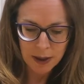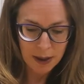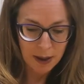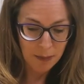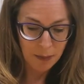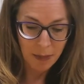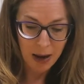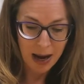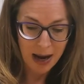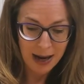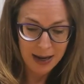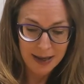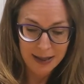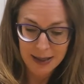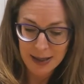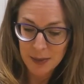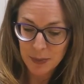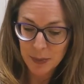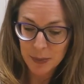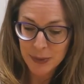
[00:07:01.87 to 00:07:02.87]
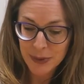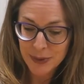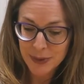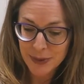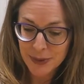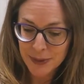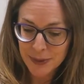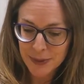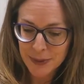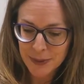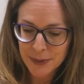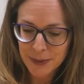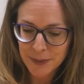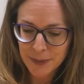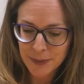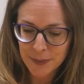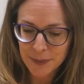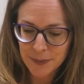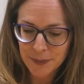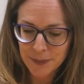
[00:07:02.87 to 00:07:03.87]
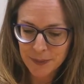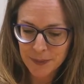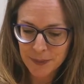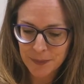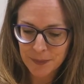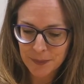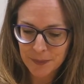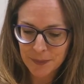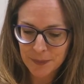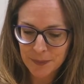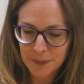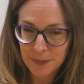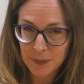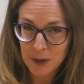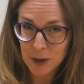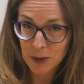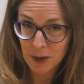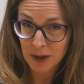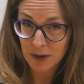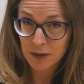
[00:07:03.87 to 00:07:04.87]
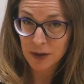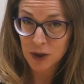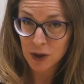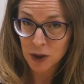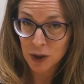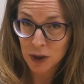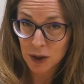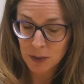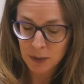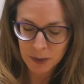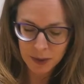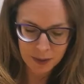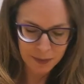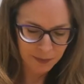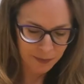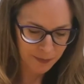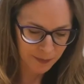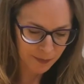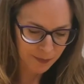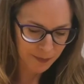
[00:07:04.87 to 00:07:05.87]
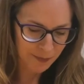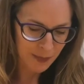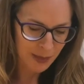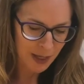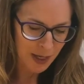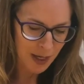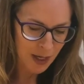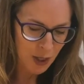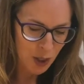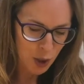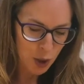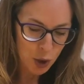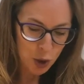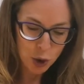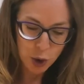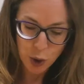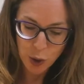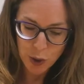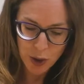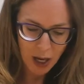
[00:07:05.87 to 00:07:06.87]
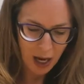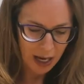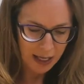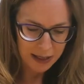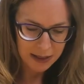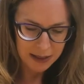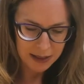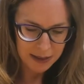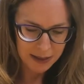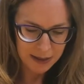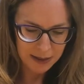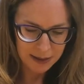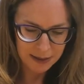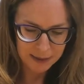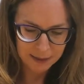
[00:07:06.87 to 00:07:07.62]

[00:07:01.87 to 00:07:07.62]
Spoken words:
my lips. Do you like fish and chips? Tonight